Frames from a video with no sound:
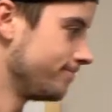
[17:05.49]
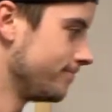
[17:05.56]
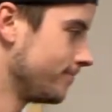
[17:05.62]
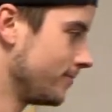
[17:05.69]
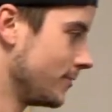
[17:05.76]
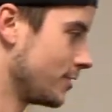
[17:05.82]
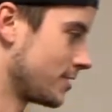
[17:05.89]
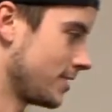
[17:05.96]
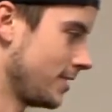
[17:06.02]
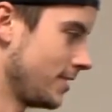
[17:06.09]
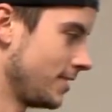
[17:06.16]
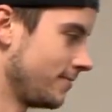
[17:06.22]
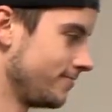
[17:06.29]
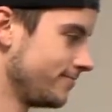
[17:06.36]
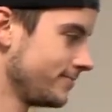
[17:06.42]
There's
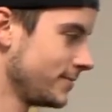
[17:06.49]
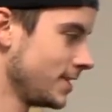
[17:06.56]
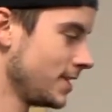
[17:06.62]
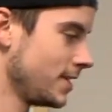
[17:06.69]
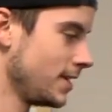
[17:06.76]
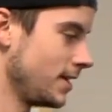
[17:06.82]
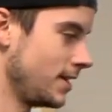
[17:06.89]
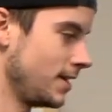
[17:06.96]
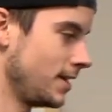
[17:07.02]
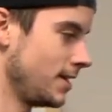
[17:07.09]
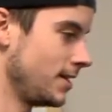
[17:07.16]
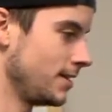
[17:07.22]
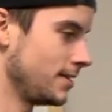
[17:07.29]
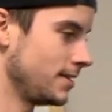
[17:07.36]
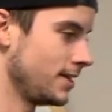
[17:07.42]
a
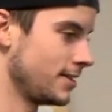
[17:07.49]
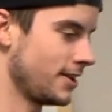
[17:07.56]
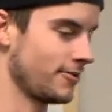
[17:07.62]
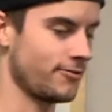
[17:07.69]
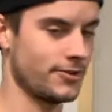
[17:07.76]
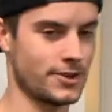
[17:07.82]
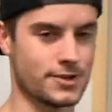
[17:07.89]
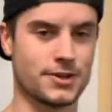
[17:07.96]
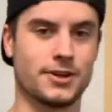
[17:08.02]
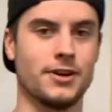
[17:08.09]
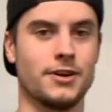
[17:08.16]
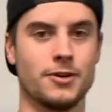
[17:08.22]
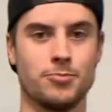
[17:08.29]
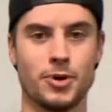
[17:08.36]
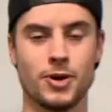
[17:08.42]
definition
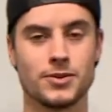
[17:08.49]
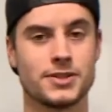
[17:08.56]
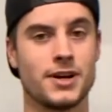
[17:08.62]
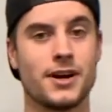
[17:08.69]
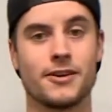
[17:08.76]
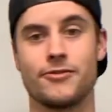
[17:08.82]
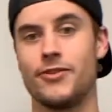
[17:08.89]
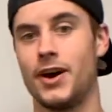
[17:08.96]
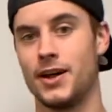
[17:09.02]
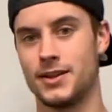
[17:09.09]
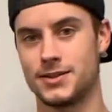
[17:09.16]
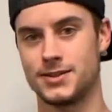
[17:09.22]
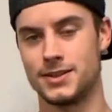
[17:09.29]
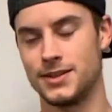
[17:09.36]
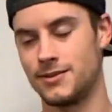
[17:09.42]
called a post hoc
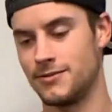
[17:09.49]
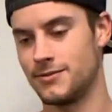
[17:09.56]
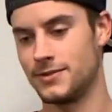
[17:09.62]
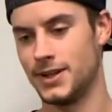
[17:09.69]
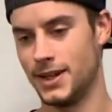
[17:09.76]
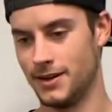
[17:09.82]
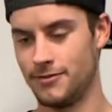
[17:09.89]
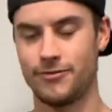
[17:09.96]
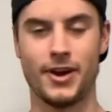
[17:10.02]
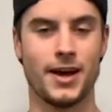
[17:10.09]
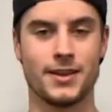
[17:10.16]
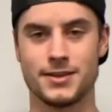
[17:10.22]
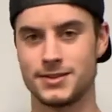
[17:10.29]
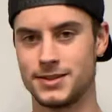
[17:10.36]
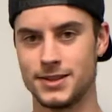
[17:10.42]
fallacy, and a
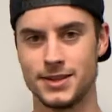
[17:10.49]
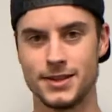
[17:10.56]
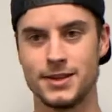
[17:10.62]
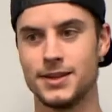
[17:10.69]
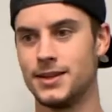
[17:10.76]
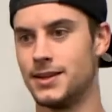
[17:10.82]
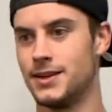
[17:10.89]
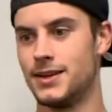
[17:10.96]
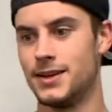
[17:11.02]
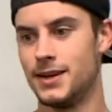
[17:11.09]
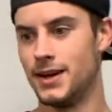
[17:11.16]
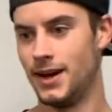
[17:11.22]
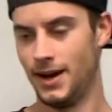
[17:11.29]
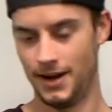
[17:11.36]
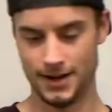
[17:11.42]
fallacy,
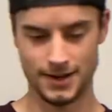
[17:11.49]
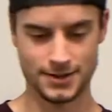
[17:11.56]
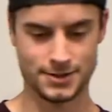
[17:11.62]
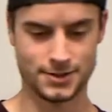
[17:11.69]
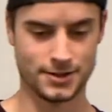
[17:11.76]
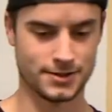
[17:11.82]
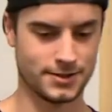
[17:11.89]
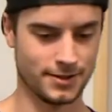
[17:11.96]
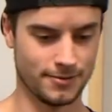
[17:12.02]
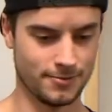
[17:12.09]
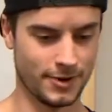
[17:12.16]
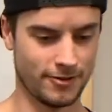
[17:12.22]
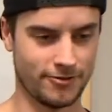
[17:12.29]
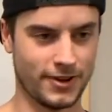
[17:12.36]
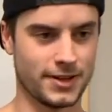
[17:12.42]
it's just
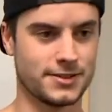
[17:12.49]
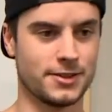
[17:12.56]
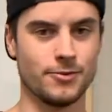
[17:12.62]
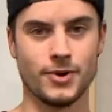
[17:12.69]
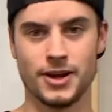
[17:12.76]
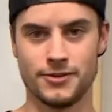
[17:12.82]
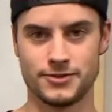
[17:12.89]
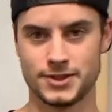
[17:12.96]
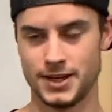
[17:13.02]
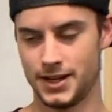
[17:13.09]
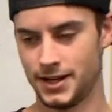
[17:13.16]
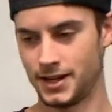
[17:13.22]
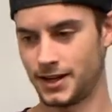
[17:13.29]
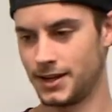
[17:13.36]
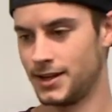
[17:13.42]
a fancy way of
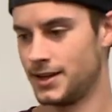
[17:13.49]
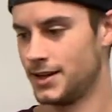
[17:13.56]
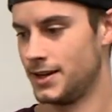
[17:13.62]
saying